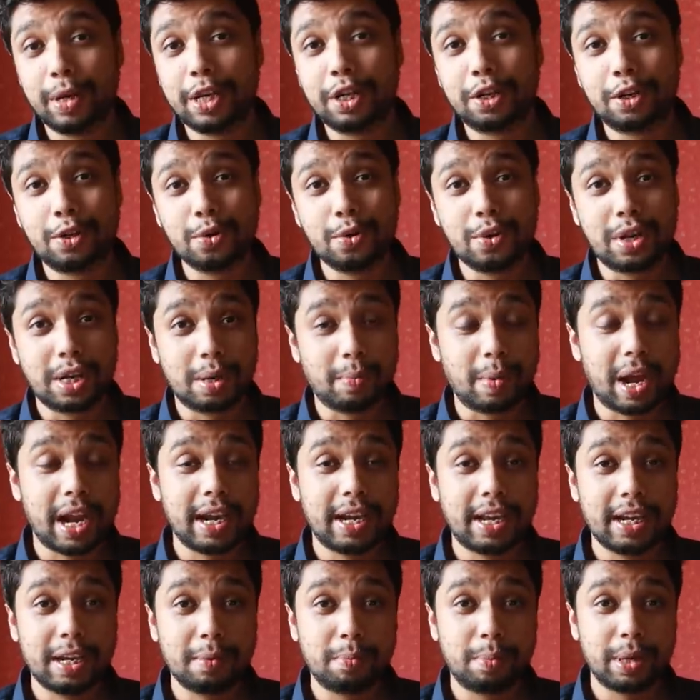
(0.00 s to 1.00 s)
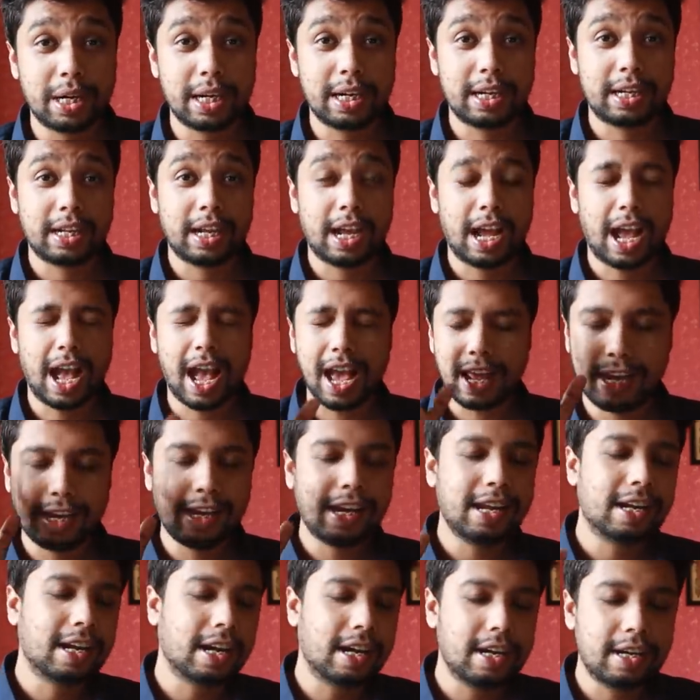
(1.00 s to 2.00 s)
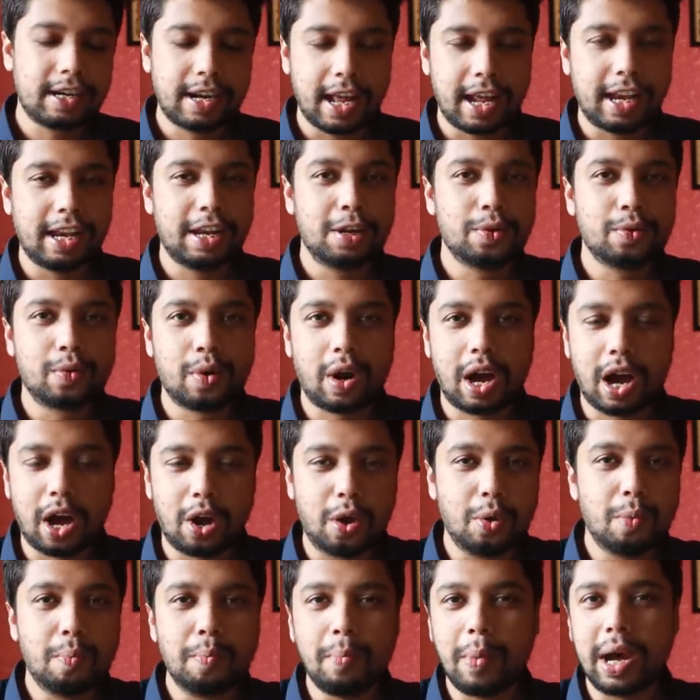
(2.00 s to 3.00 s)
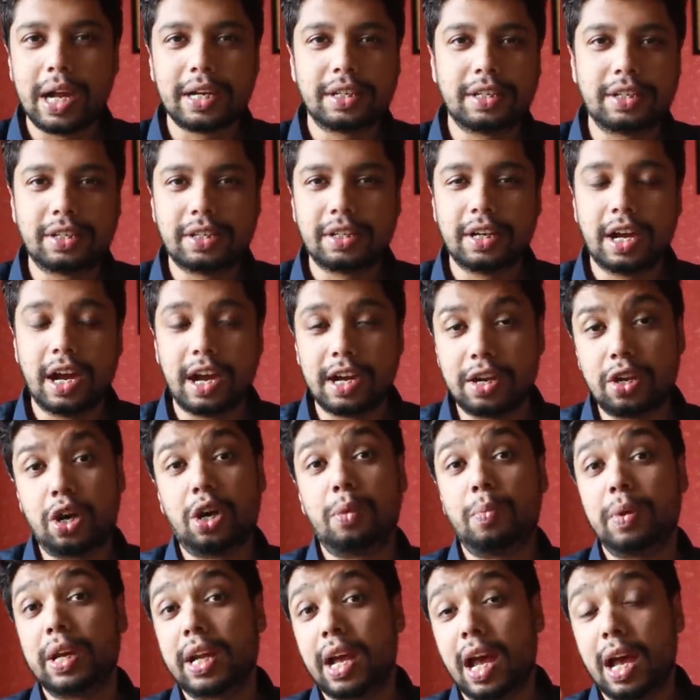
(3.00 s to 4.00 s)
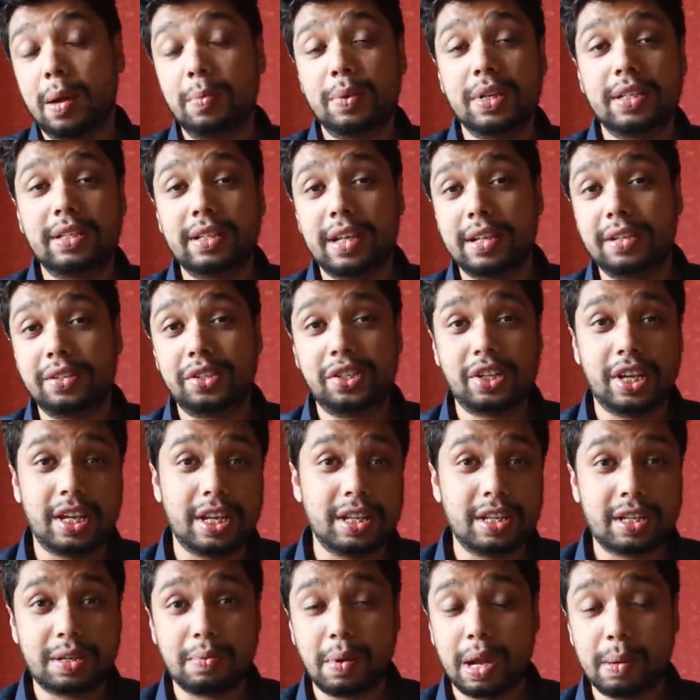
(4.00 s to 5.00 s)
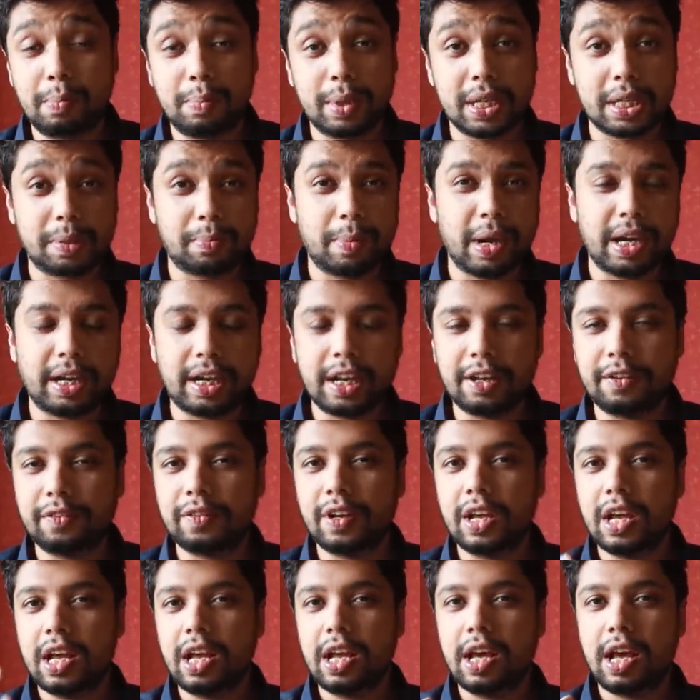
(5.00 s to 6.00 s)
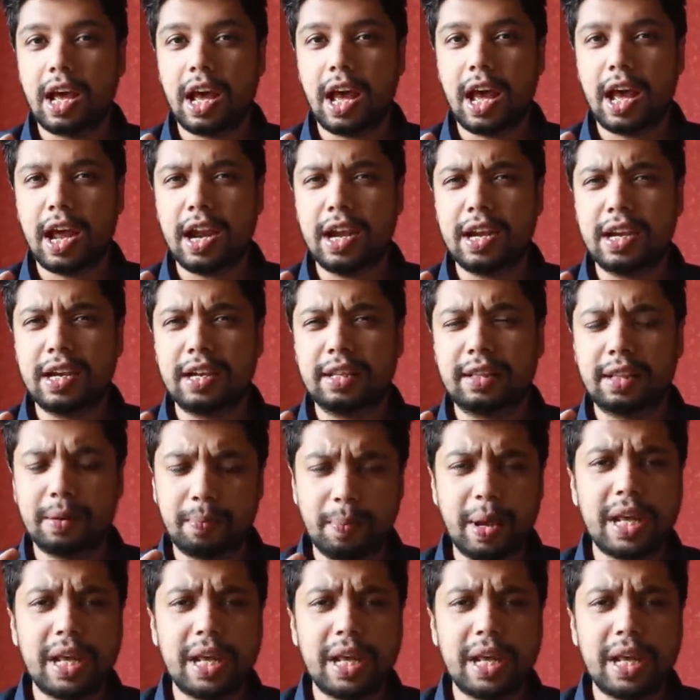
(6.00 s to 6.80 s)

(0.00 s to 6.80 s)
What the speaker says: a bit too dramatic, but I really can't tell you how much Atomic Habits has changed my perspective. And